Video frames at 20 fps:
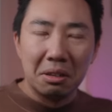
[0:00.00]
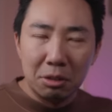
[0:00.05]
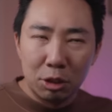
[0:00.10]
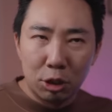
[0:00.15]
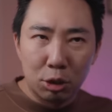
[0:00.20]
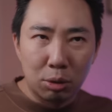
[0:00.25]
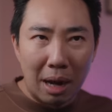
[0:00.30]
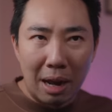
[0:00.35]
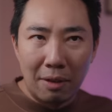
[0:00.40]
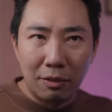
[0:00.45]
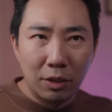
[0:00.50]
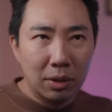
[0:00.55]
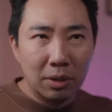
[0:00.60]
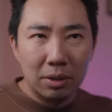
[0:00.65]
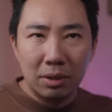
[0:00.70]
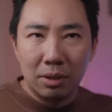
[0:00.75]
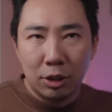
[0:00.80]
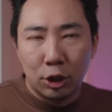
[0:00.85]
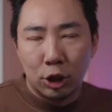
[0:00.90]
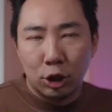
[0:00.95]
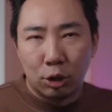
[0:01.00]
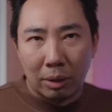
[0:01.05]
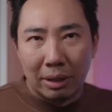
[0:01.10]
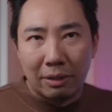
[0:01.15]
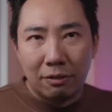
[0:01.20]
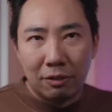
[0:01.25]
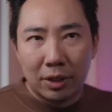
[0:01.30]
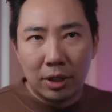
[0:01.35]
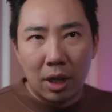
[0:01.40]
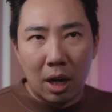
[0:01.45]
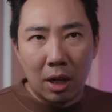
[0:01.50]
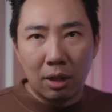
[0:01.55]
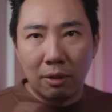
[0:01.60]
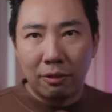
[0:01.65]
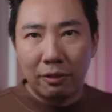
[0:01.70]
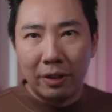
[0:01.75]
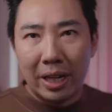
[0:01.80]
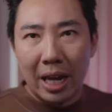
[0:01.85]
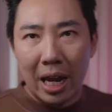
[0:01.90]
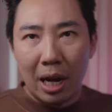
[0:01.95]
travel street
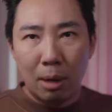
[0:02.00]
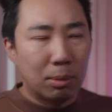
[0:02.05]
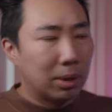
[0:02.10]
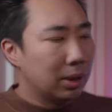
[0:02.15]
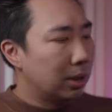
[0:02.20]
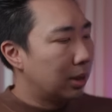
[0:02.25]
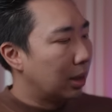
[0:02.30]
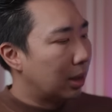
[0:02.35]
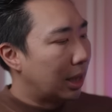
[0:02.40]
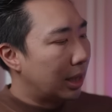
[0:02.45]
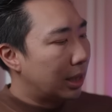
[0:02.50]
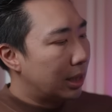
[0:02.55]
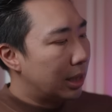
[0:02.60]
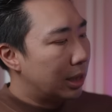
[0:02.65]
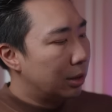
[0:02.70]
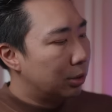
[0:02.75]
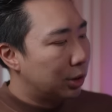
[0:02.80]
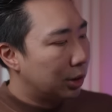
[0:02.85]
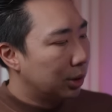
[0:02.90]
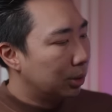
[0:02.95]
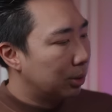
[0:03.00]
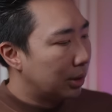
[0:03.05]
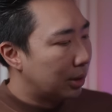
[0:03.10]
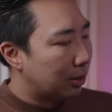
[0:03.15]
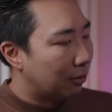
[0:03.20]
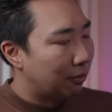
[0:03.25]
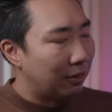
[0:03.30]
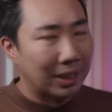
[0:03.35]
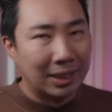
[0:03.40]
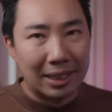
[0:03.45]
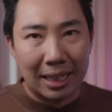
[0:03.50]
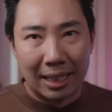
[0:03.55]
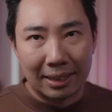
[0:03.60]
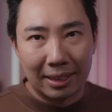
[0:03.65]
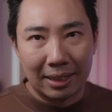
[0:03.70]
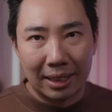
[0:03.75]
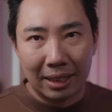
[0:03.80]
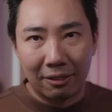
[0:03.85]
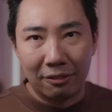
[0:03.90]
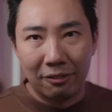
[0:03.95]
photography camera. The Leica Q2 is a
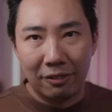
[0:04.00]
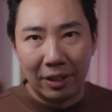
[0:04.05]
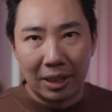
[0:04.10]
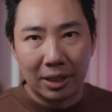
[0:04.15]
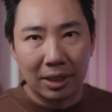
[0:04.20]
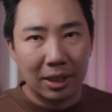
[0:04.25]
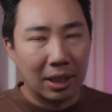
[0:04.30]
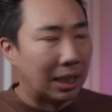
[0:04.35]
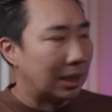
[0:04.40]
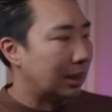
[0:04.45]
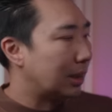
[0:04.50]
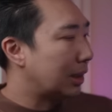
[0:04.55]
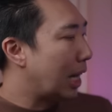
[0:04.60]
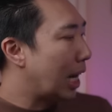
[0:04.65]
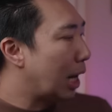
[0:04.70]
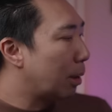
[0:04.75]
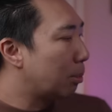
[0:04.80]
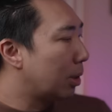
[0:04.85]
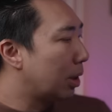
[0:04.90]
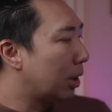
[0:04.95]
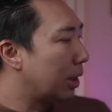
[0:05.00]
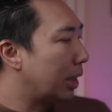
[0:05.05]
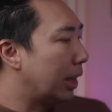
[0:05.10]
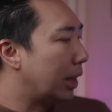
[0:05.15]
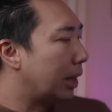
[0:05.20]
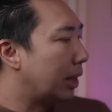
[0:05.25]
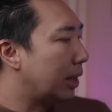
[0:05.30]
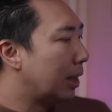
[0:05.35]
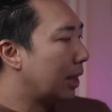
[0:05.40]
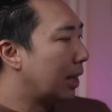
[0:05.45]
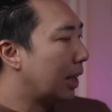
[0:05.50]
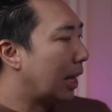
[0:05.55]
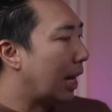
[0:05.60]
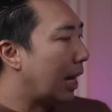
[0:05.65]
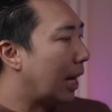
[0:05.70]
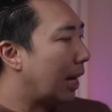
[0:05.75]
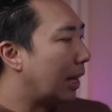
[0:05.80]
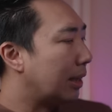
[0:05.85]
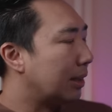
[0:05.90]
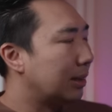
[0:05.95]
fantastic fixed lens camera. It
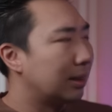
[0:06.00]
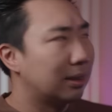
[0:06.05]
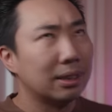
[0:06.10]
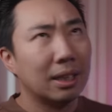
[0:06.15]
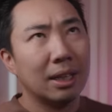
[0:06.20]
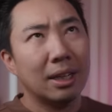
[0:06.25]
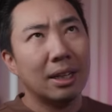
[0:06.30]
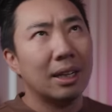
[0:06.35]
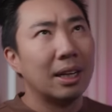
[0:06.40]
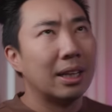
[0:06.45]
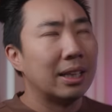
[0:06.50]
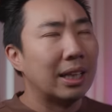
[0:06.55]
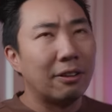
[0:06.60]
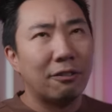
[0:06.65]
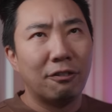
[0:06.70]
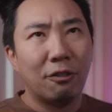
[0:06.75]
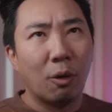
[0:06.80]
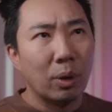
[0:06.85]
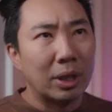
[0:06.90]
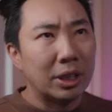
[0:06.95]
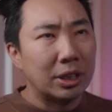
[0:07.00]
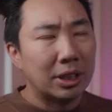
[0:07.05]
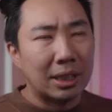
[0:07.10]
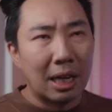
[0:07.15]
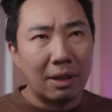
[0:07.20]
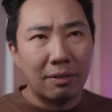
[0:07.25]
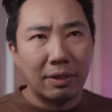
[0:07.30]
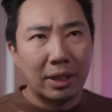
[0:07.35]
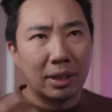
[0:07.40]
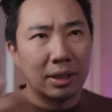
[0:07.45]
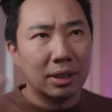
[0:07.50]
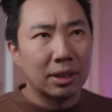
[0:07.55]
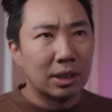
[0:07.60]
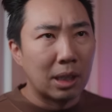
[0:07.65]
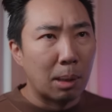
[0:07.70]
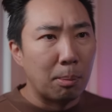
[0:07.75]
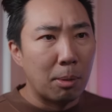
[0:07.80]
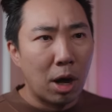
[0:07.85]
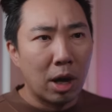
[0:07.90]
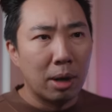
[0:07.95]
has, I think, 47
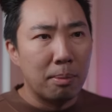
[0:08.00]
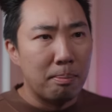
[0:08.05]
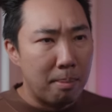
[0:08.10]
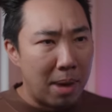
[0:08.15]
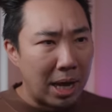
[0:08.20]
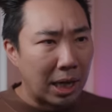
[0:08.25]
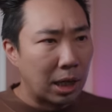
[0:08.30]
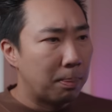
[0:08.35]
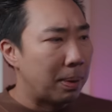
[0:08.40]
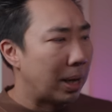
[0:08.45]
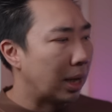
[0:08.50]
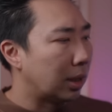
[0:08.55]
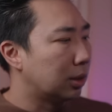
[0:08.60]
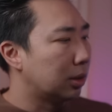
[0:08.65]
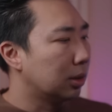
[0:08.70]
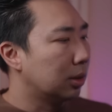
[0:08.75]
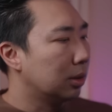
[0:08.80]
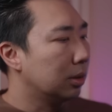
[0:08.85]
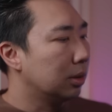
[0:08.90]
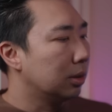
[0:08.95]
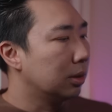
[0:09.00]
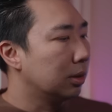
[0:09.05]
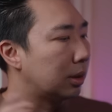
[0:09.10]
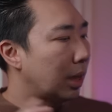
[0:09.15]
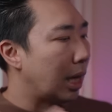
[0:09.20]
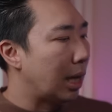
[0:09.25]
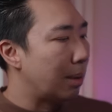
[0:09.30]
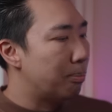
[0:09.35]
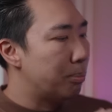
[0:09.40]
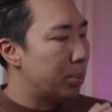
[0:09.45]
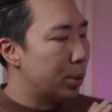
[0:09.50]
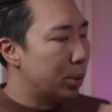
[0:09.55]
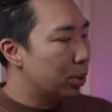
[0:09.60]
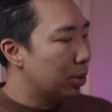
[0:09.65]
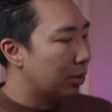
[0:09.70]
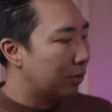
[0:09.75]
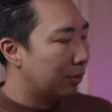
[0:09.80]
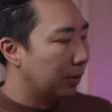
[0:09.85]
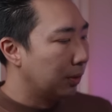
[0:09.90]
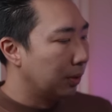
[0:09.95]
some odd megapixels, a
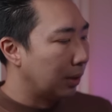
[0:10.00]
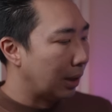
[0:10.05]
beautiful